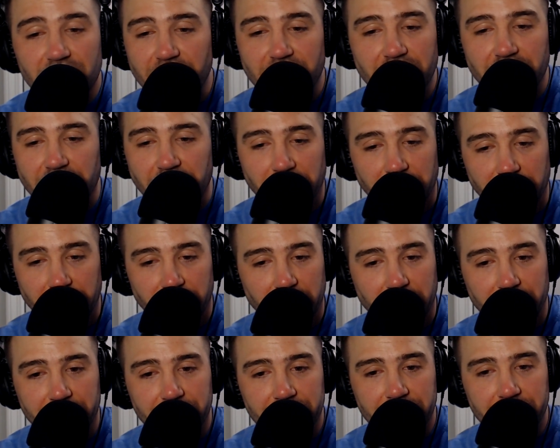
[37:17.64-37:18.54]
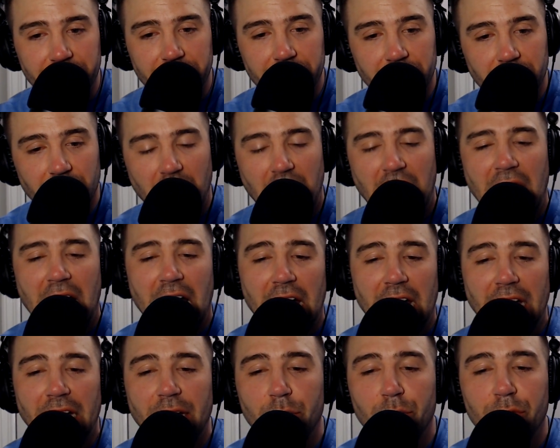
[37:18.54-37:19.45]
no.
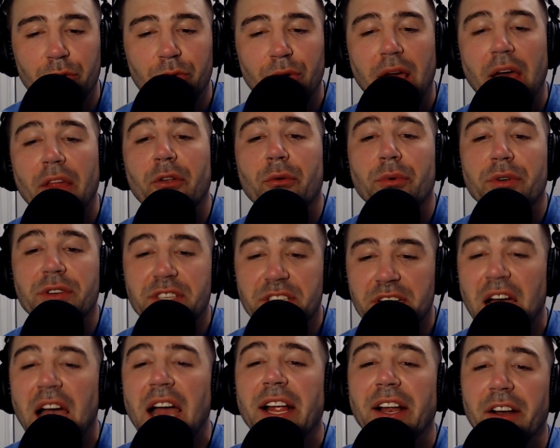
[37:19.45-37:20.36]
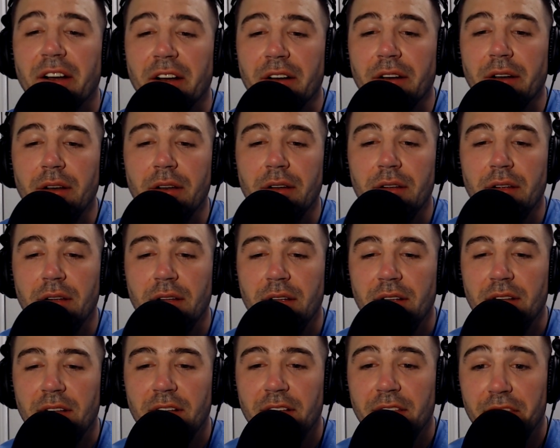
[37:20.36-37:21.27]
I would rather retire
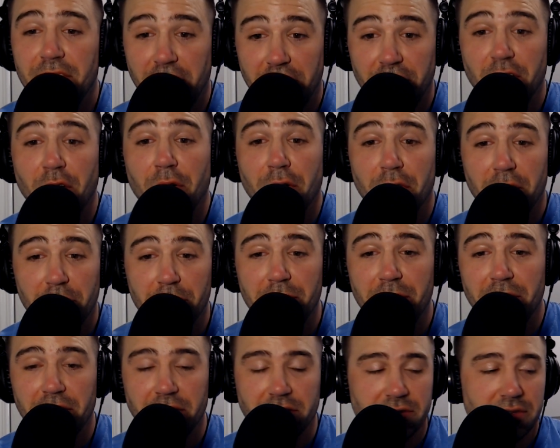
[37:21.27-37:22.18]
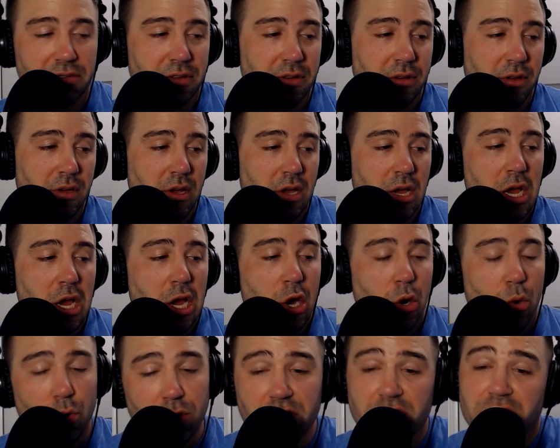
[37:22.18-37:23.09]
than go to the Bills,
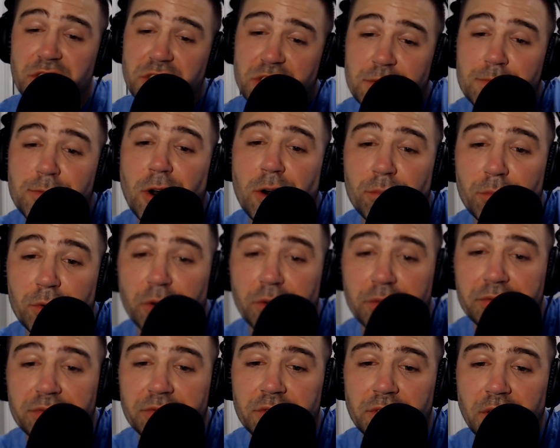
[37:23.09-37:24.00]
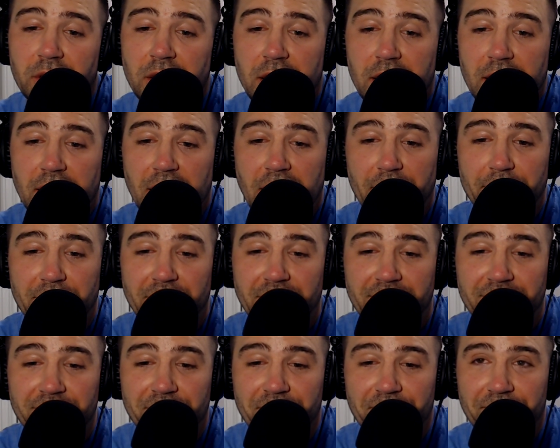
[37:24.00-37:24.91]
which is a smart move. I
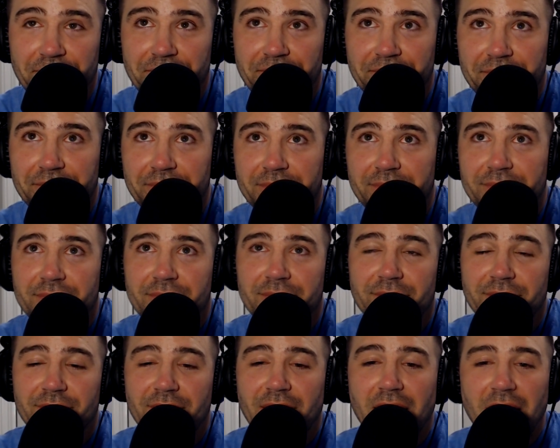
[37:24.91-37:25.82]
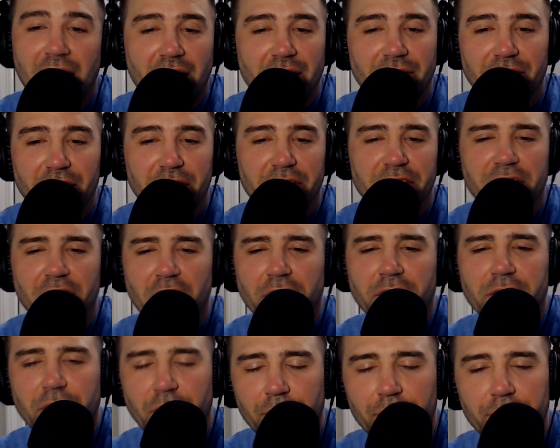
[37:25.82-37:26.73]
mean, they have a
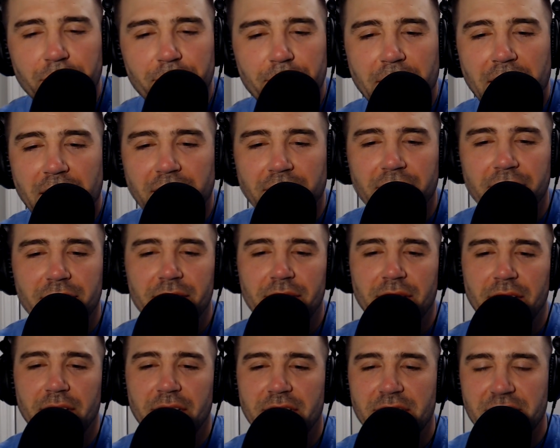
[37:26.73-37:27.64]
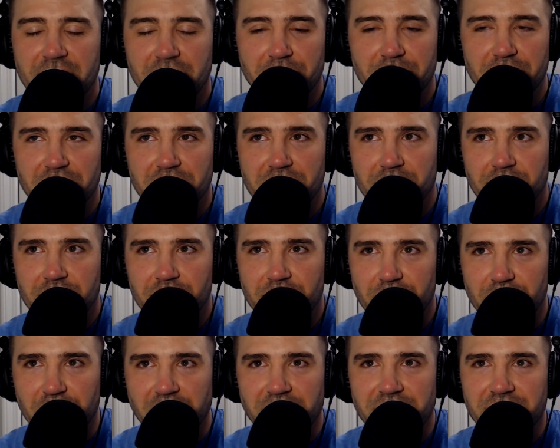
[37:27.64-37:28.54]
young quarterback. I think his name is
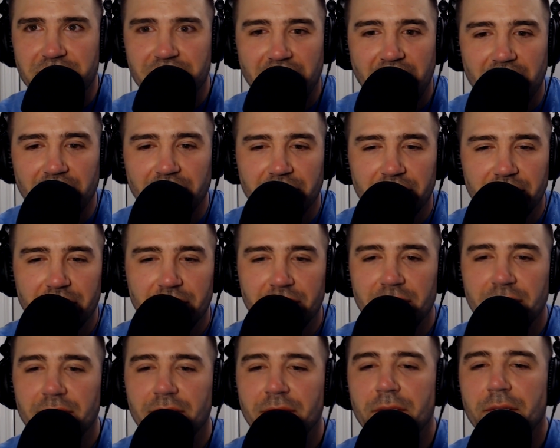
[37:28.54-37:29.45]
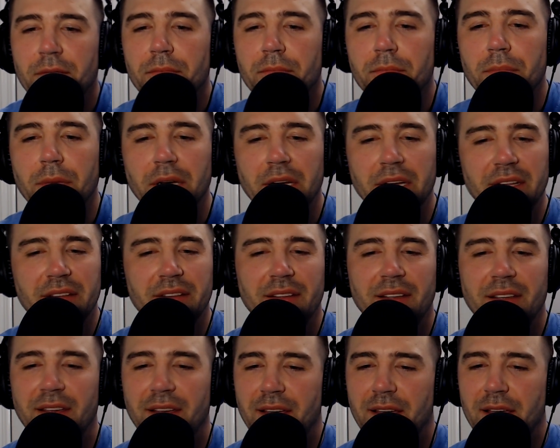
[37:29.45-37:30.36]
Jason Allen.
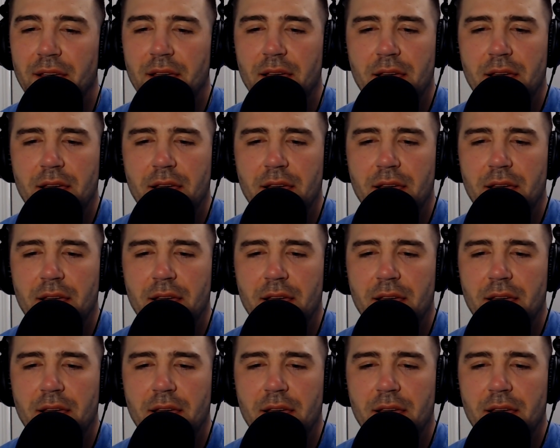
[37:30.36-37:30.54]
But,